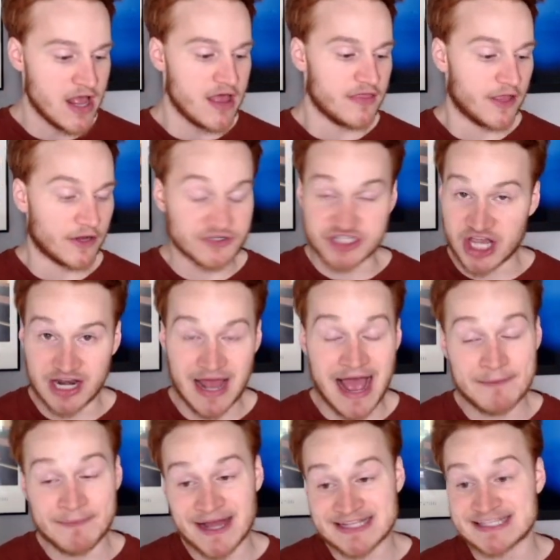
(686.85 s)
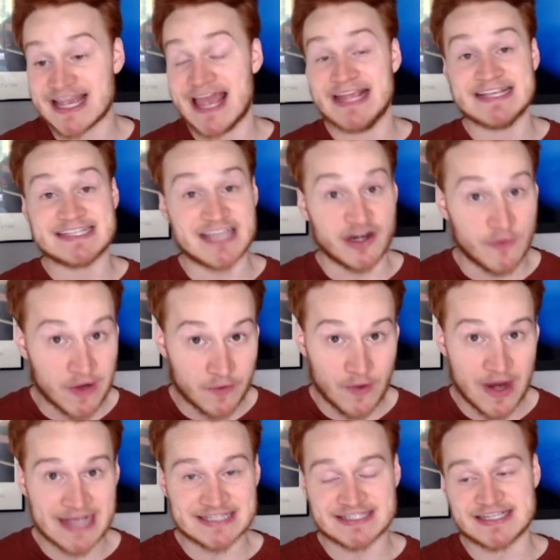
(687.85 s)
I'm not saying he's going to
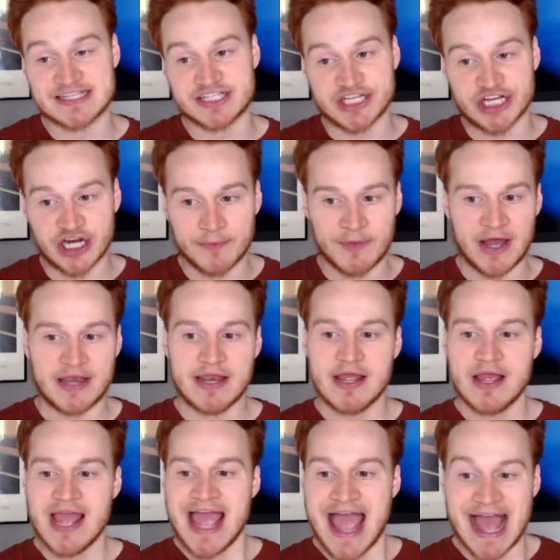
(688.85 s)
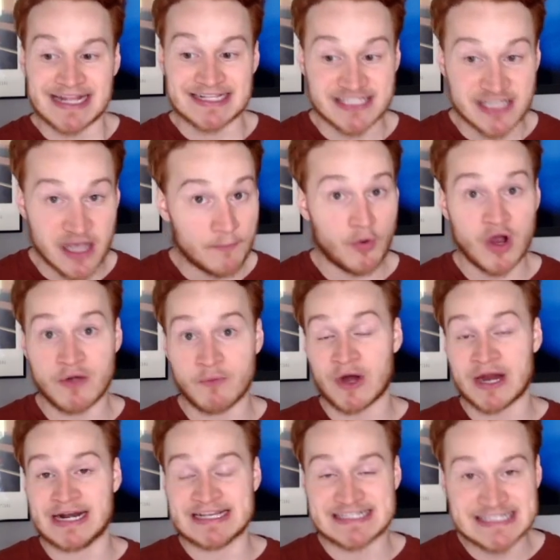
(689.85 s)
regress this year, but at some point, we're
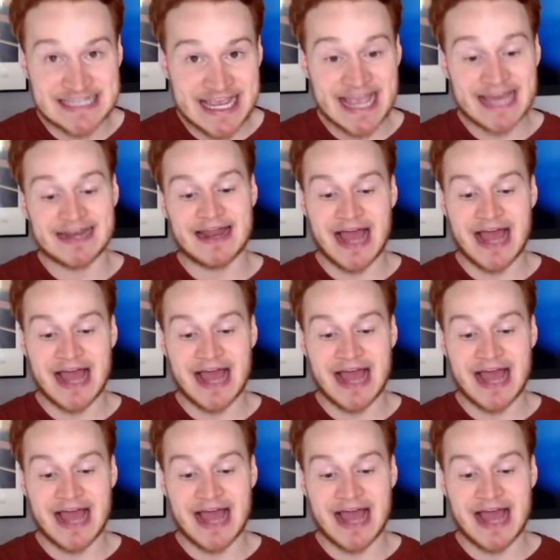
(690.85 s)
going to see it.